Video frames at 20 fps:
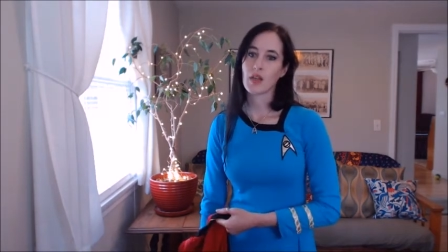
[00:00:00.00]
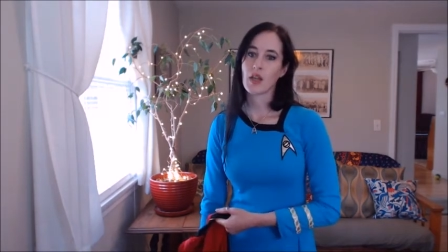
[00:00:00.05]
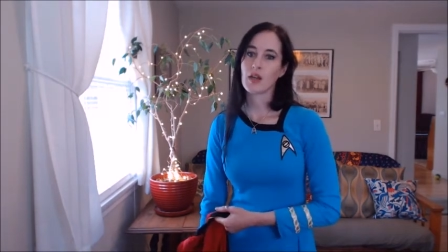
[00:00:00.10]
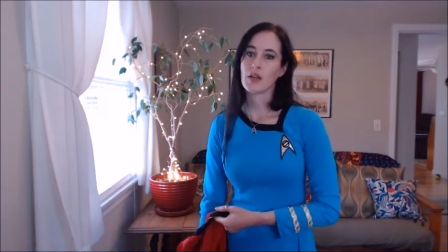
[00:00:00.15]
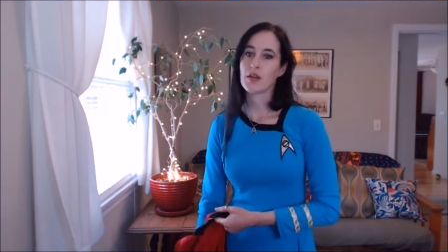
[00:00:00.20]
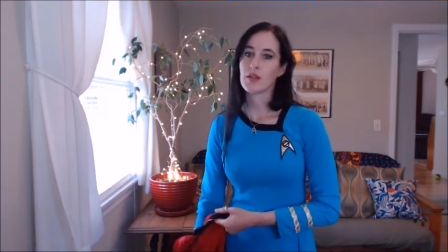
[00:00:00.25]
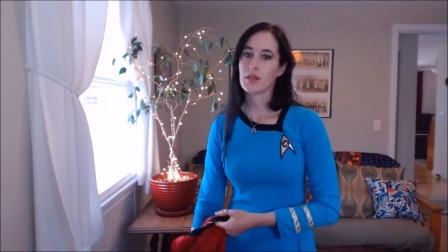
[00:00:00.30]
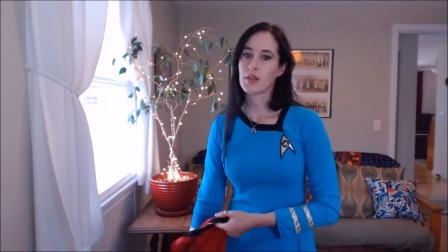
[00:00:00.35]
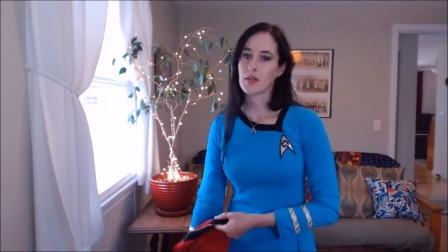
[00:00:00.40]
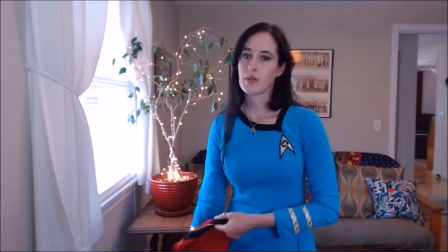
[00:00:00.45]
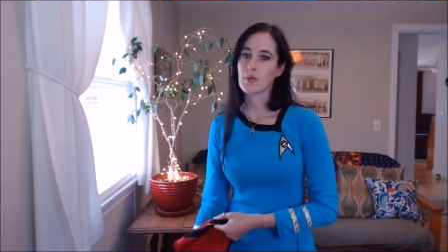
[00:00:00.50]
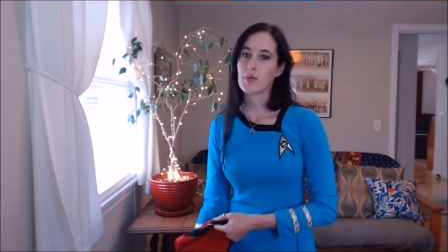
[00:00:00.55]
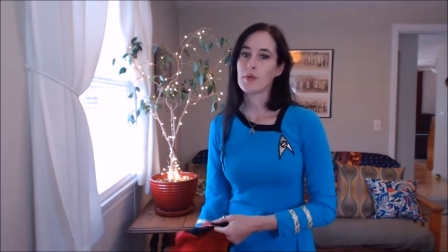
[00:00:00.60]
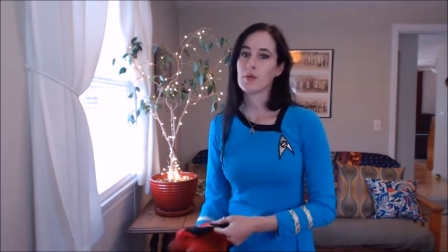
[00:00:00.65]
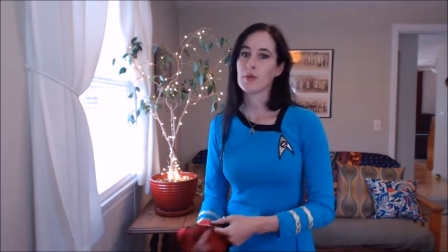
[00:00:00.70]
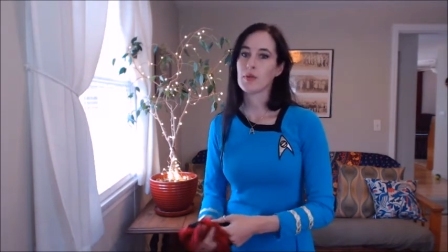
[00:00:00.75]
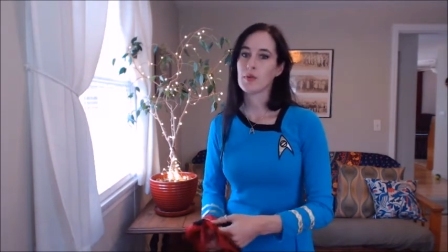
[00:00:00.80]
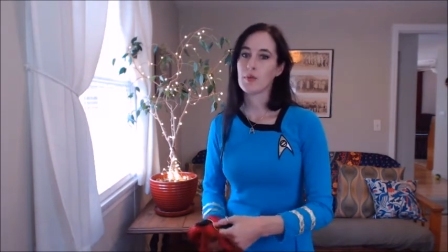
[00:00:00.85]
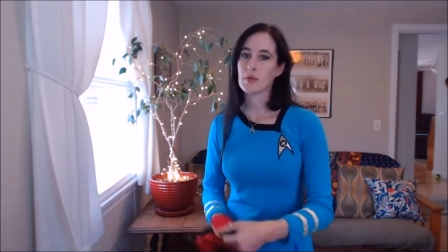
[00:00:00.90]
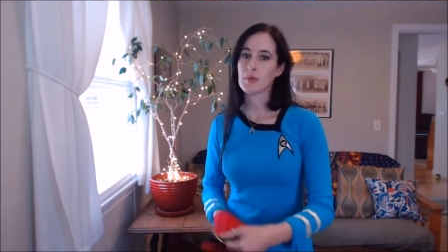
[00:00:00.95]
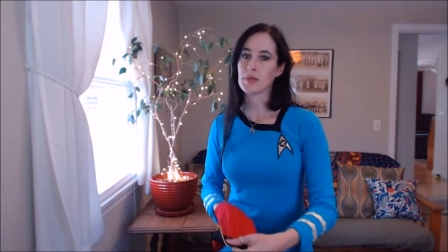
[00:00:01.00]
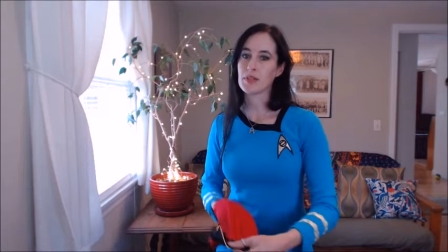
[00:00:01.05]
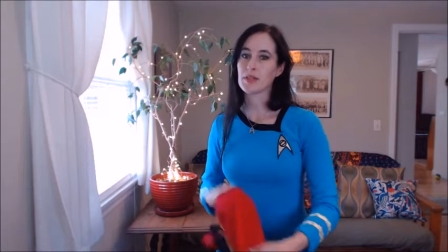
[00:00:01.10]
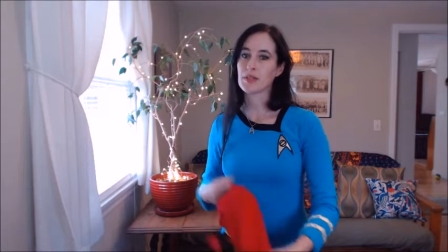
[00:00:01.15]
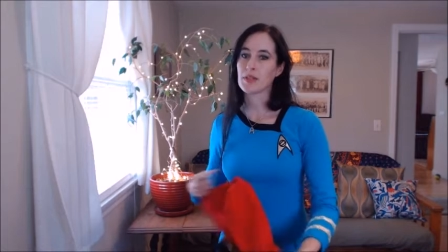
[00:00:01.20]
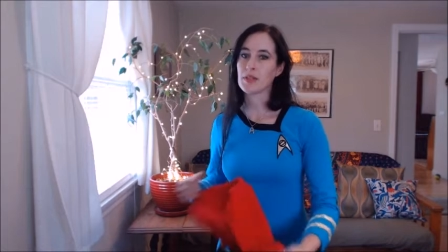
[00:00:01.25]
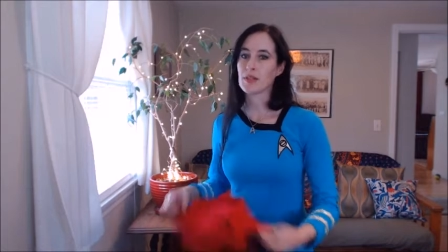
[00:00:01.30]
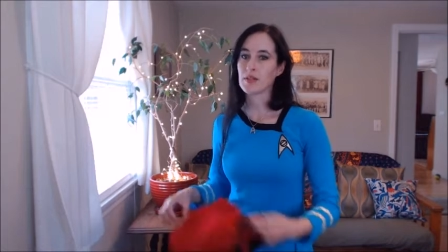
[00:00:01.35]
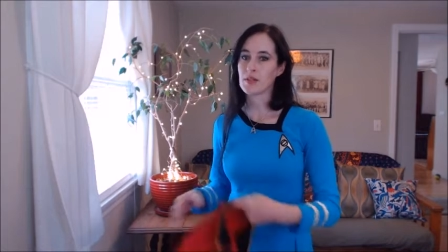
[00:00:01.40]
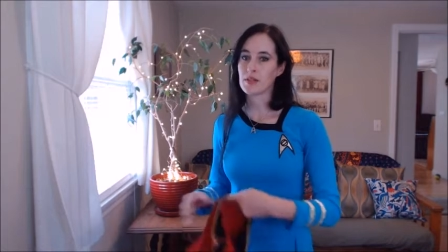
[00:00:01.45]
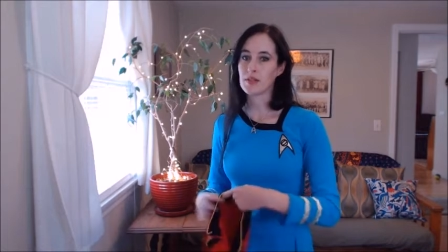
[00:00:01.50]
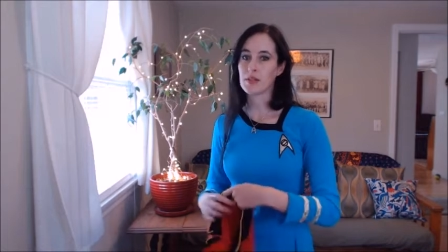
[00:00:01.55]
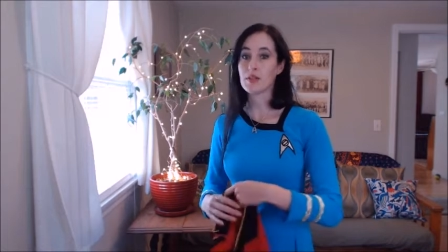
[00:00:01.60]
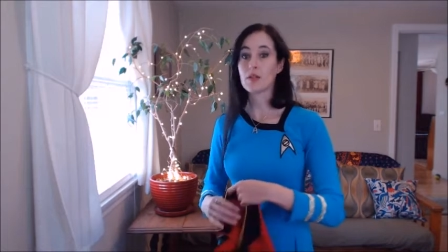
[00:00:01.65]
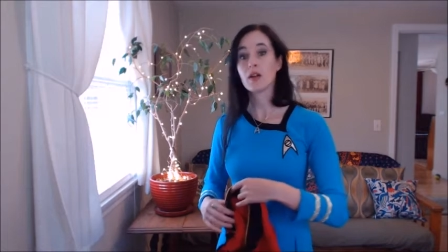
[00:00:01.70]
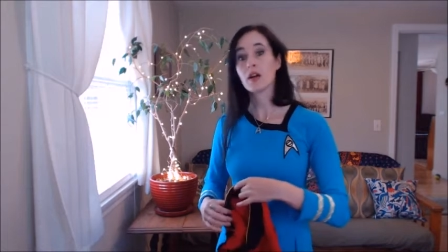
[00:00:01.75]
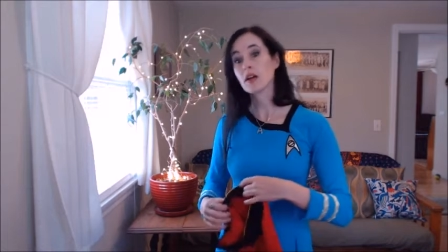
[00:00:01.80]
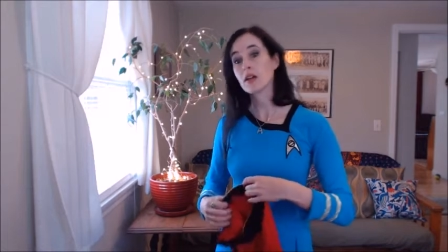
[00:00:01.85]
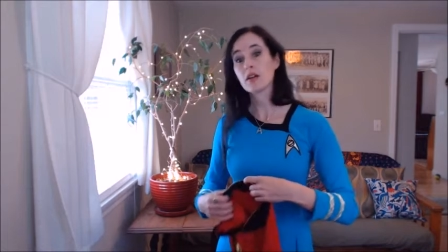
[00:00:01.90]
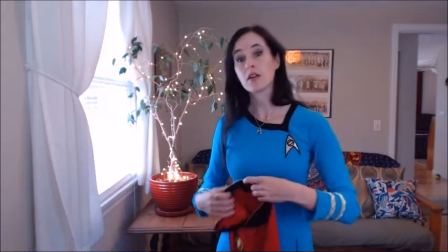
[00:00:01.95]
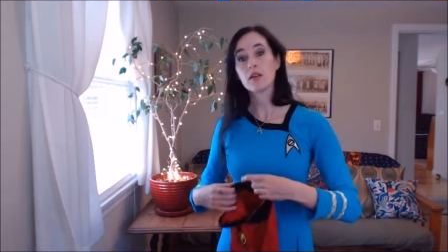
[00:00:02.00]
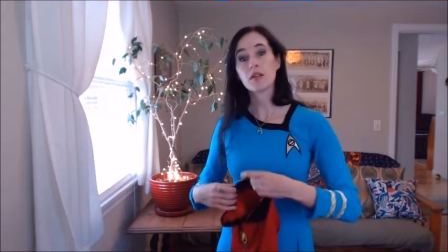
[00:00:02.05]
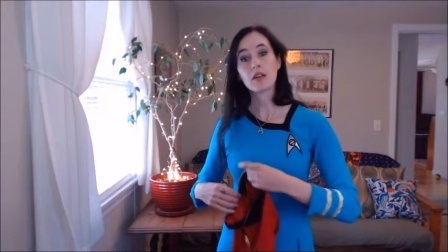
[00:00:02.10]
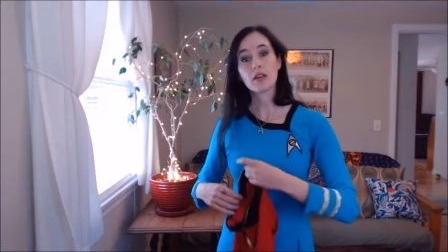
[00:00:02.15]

And I think maybe the women's skants too. I don't know,